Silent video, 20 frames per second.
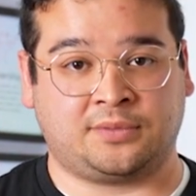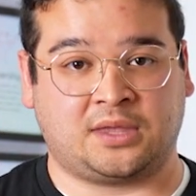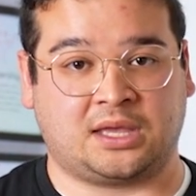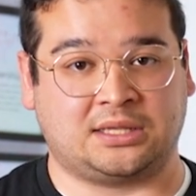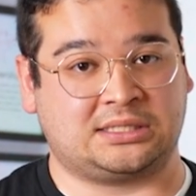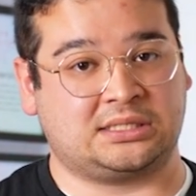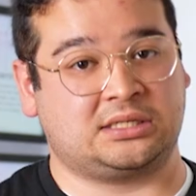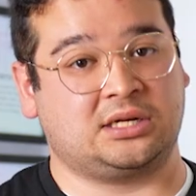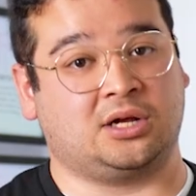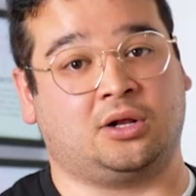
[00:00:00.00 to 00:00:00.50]

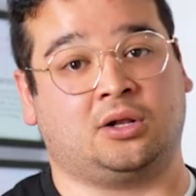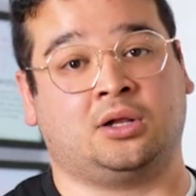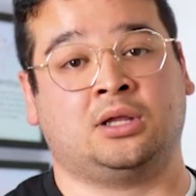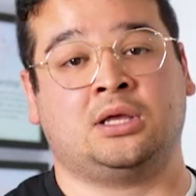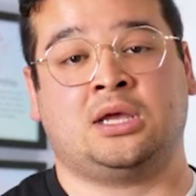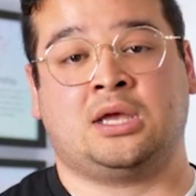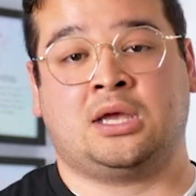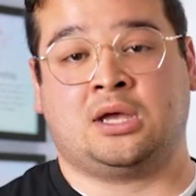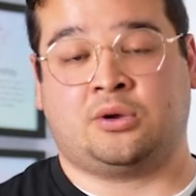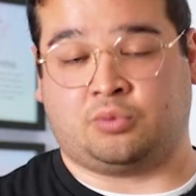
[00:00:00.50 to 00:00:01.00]
And still,
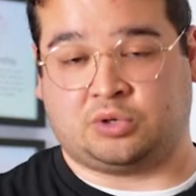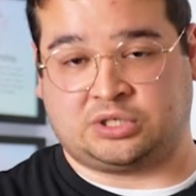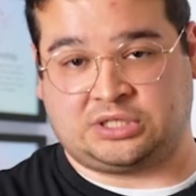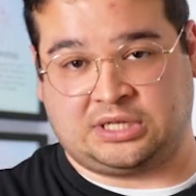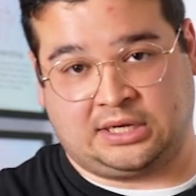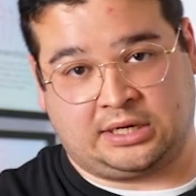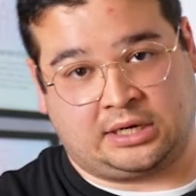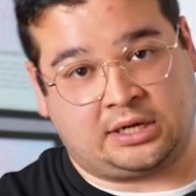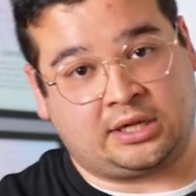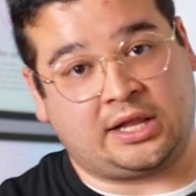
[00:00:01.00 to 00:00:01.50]
we're
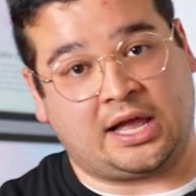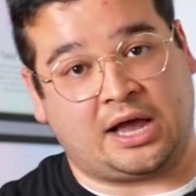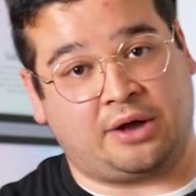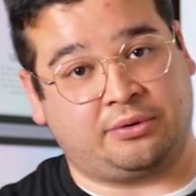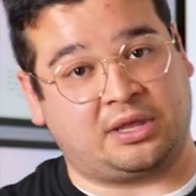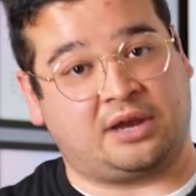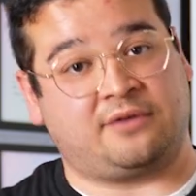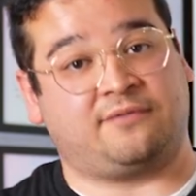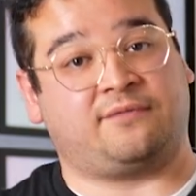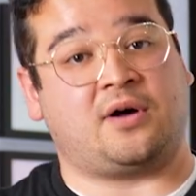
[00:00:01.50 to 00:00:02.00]
seeing a
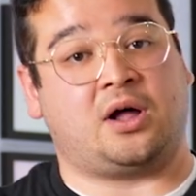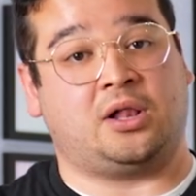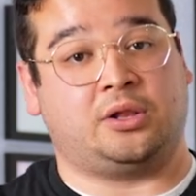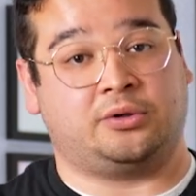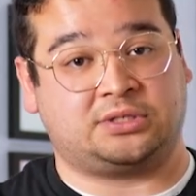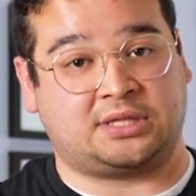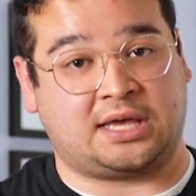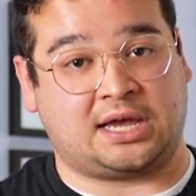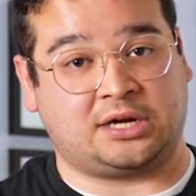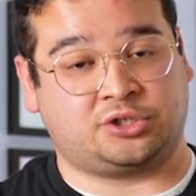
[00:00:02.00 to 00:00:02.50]
cloud that
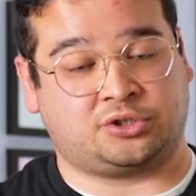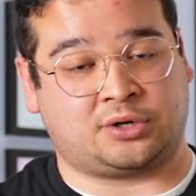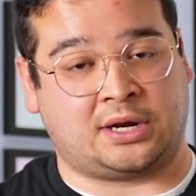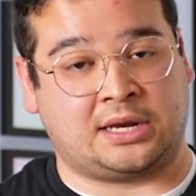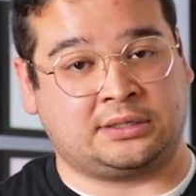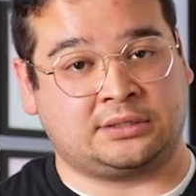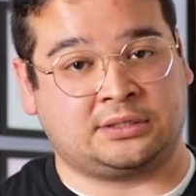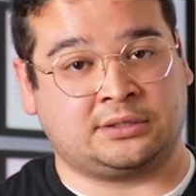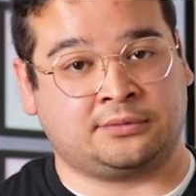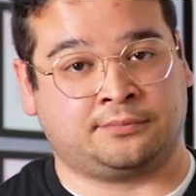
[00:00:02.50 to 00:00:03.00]
follows that
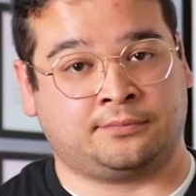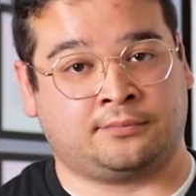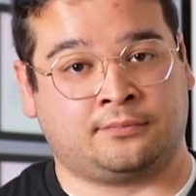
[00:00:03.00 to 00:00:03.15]
trend.